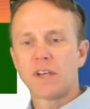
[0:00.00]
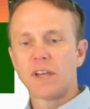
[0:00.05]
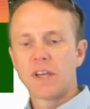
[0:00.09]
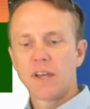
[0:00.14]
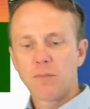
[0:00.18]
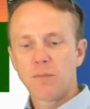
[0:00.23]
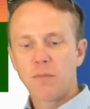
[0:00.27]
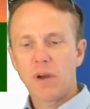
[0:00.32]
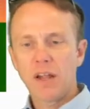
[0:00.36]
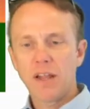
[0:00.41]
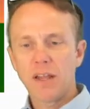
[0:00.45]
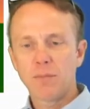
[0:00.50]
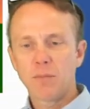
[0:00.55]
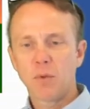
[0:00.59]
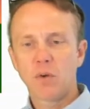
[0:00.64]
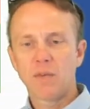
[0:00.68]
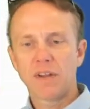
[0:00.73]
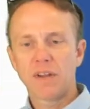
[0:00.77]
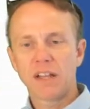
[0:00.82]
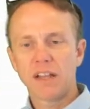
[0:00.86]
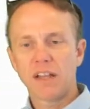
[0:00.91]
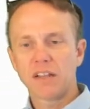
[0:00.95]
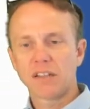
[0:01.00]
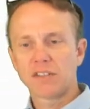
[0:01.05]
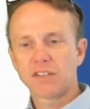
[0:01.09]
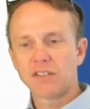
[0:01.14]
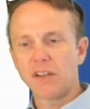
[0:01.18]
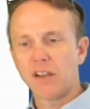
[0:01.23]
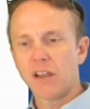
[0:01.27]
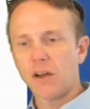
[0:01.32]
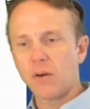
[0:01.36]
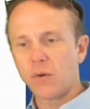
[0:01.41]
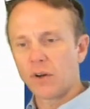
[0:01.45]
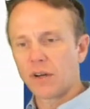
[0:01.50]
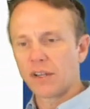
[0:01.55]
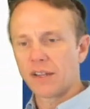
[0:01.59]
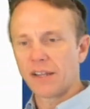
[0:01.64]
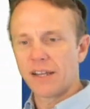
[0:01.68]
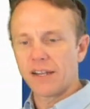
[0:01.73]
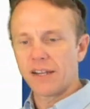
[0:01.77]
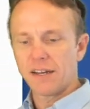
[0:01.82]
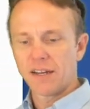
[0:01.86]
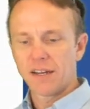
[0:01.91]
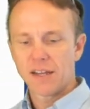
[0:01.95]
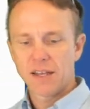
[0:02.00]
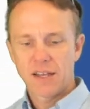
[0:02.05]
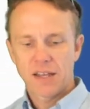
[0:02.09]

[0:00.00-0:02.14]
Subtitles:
probably moving a little slower than,